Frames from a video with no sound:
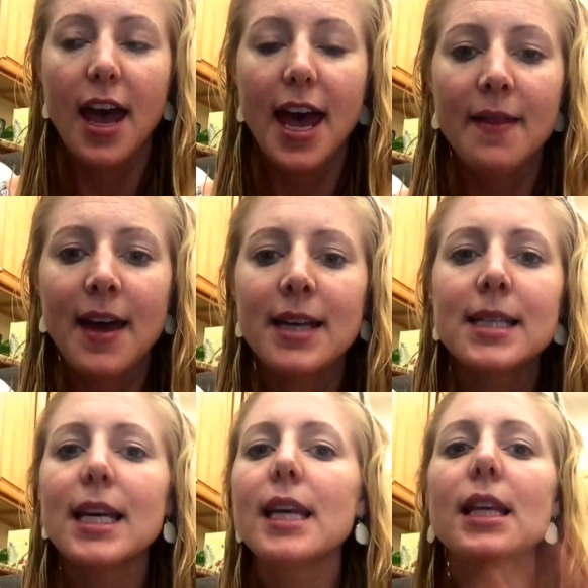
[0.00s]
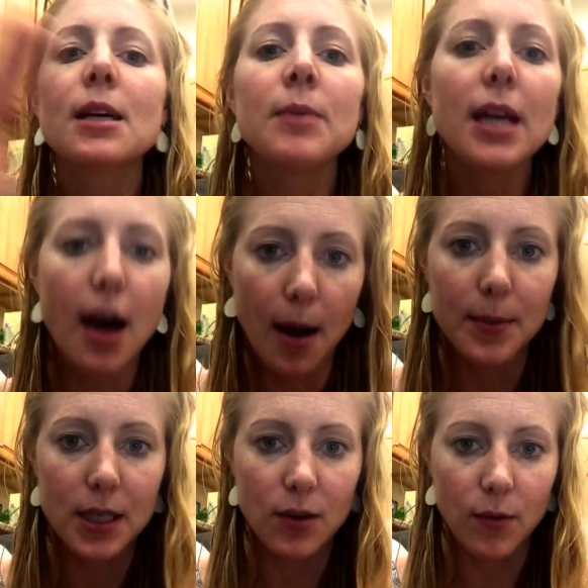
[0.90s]
And that is like the complete
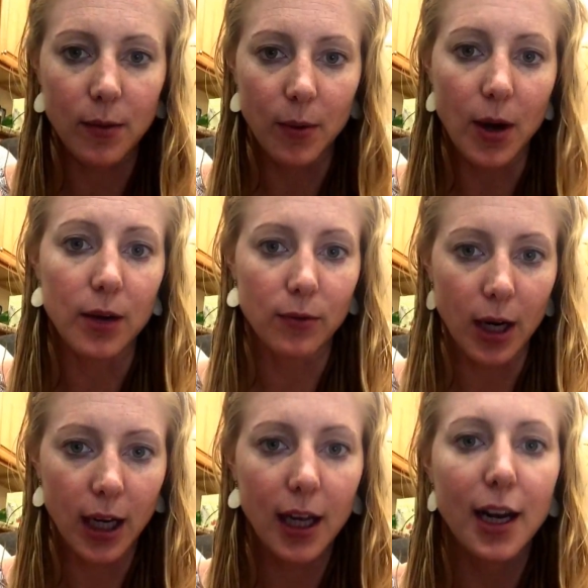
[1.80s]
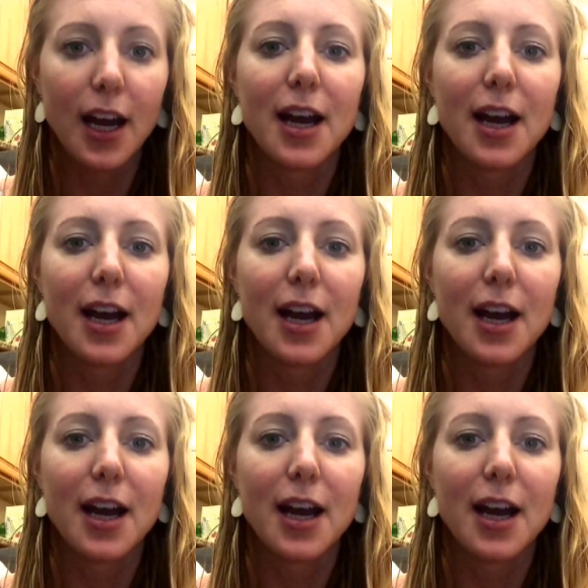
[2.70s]
opposite of what we want, right?